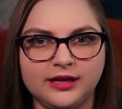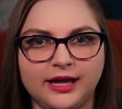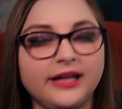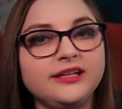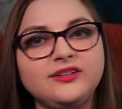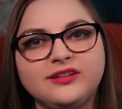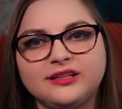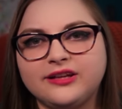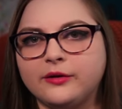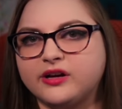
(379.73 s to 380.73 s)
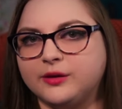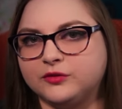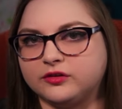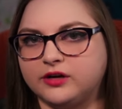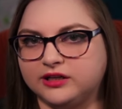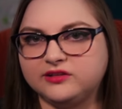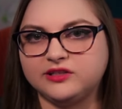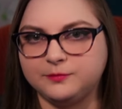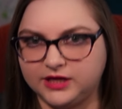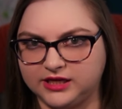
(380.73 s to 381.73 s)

At least that's how it comes across to me.